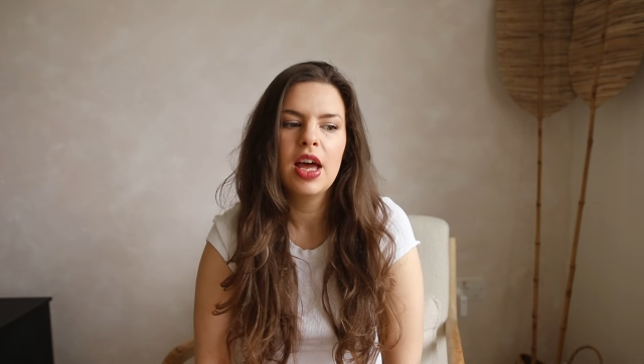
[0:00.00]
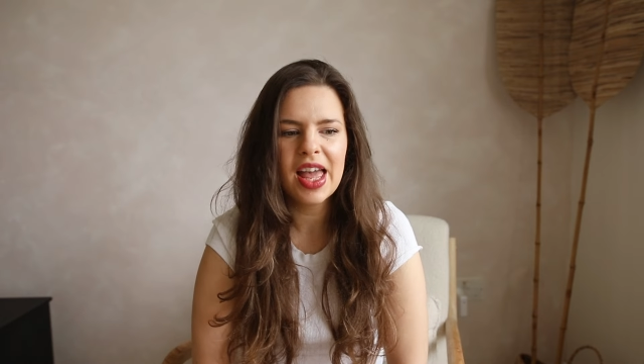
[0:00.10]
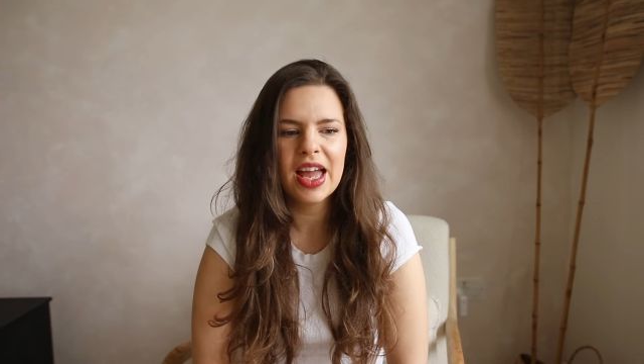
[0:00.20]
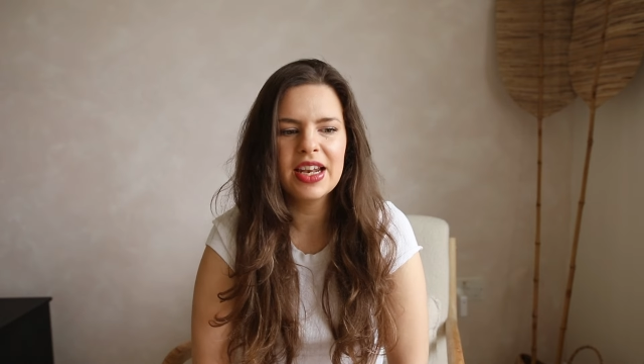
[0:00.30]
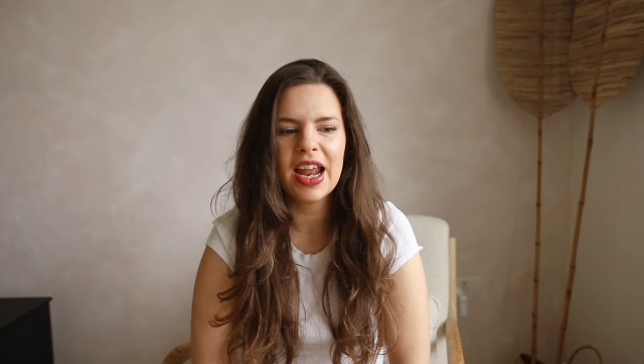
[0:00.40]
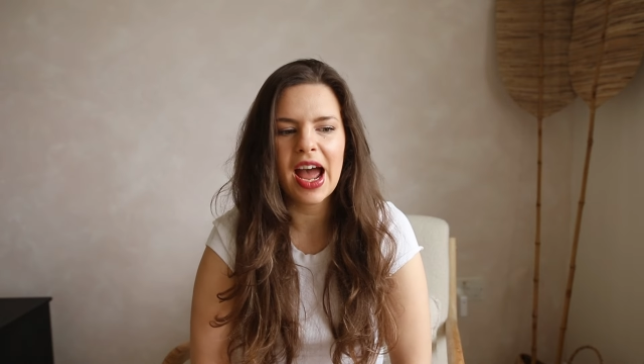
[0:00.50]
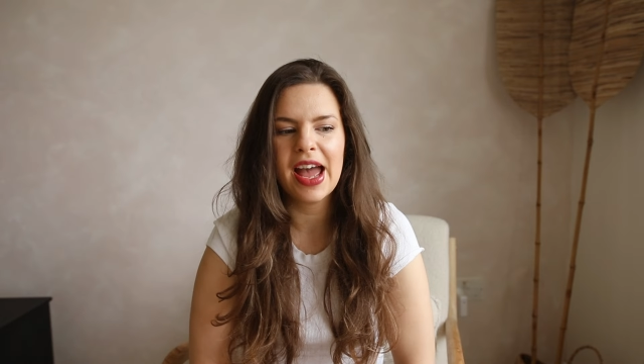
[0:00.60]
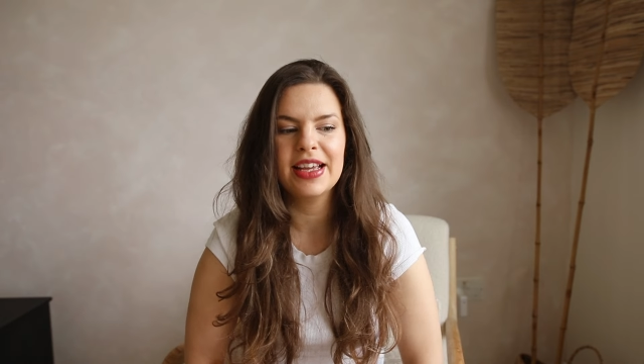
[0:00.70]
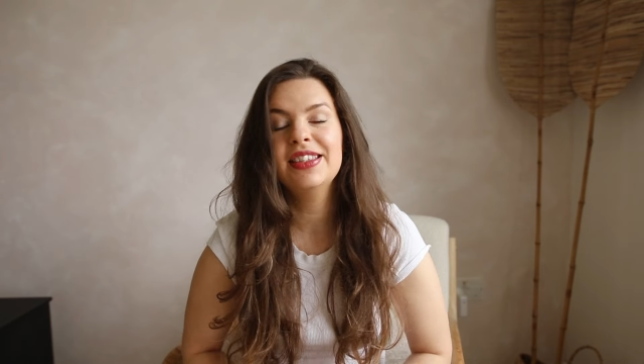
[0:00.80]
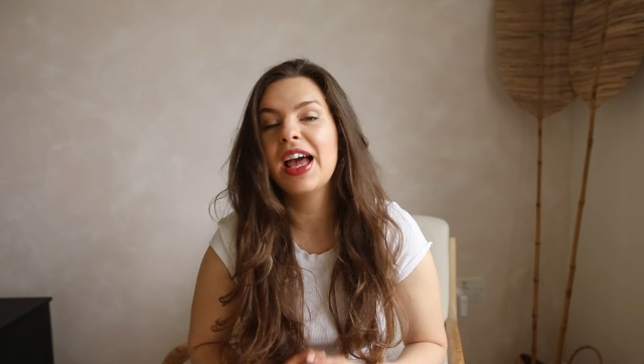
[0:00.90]
then
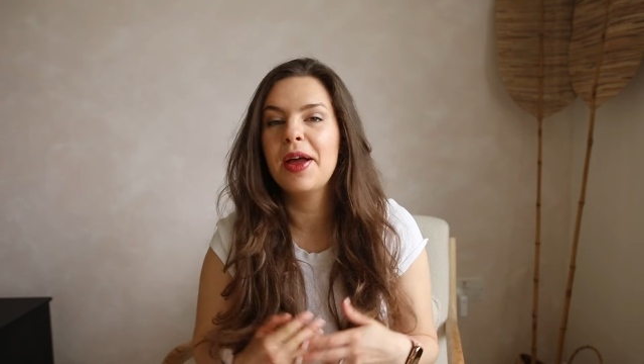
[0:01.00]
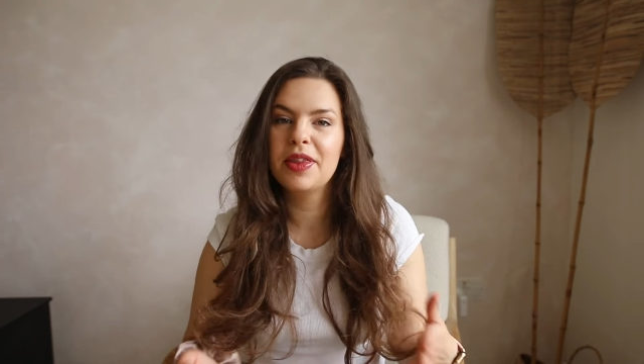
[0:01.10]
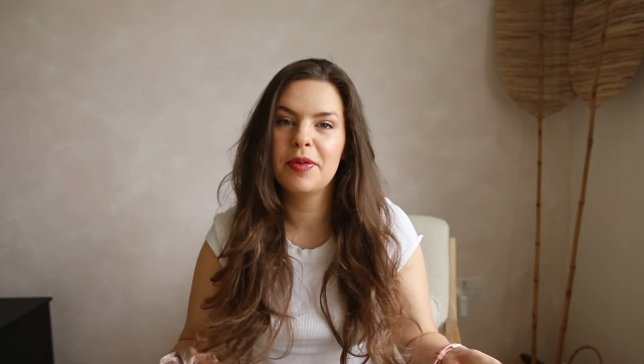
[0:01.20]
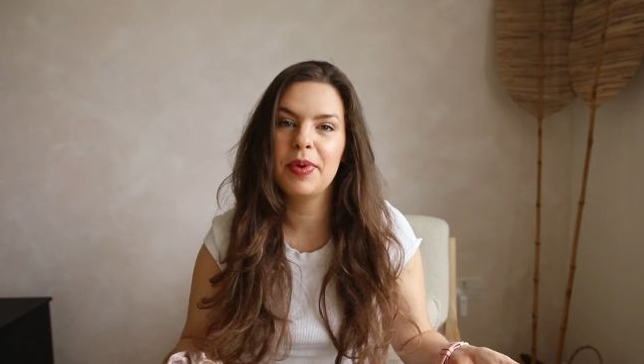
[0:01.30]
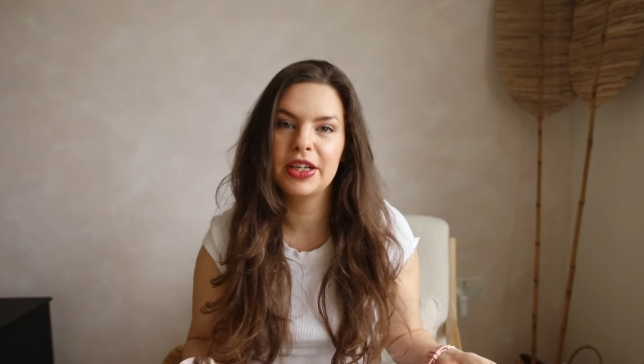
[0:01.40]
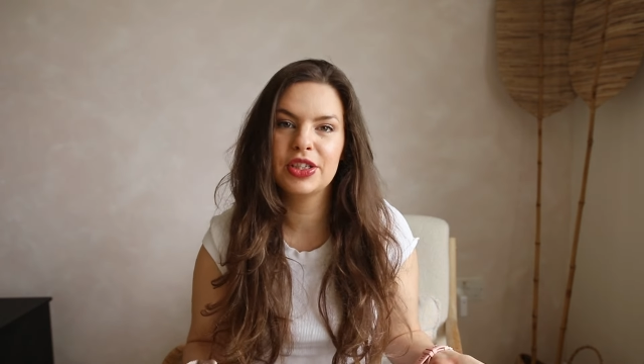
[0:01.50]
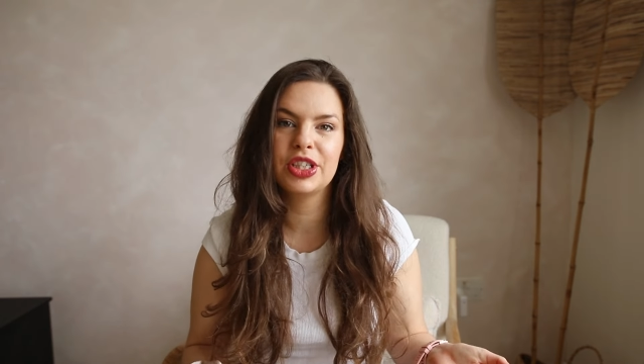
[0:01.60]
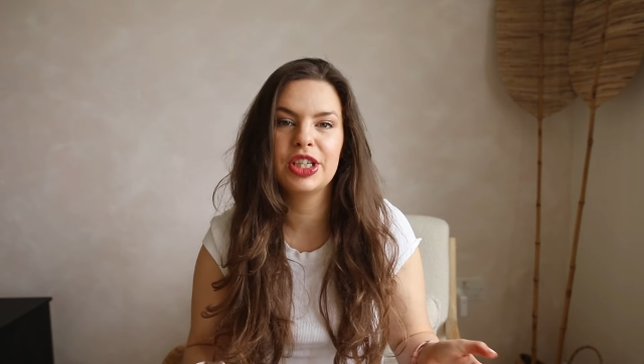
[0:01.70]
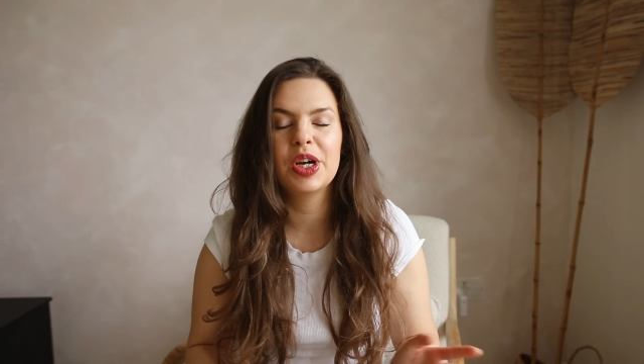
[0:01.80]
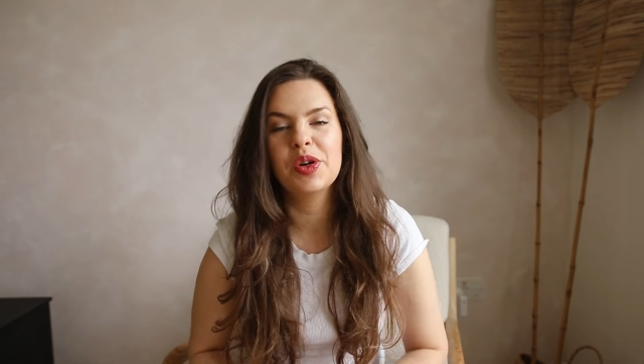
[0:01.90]
I sent the
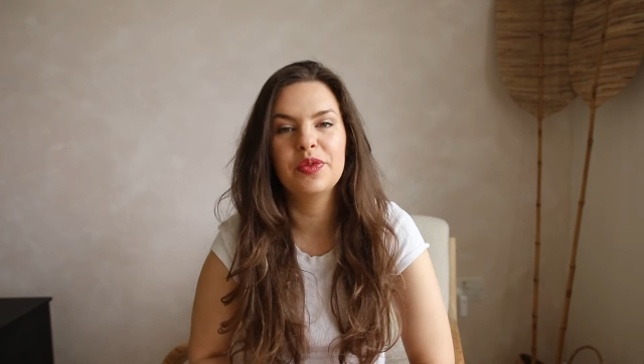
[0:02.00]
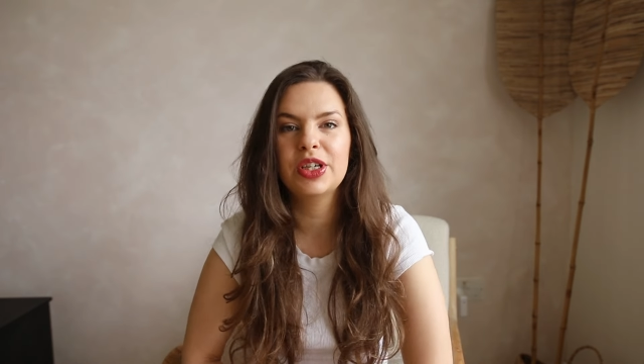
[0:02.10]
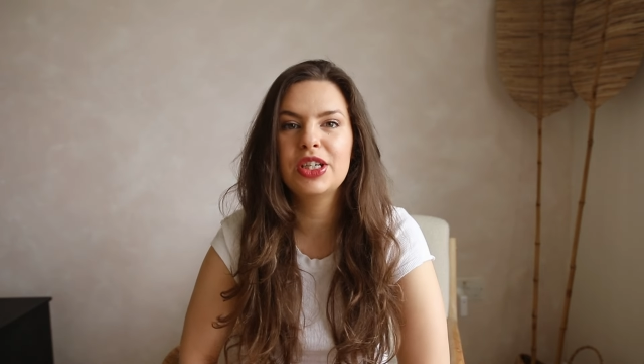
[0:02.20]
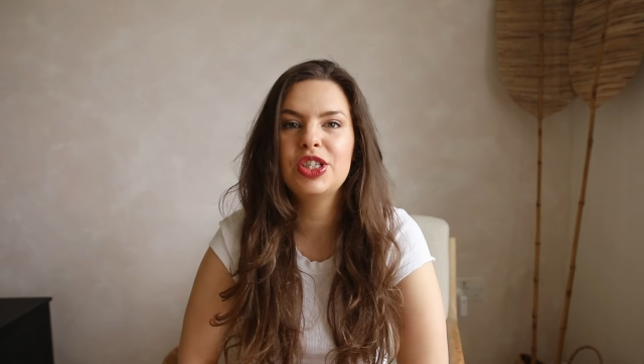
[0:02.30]
picture over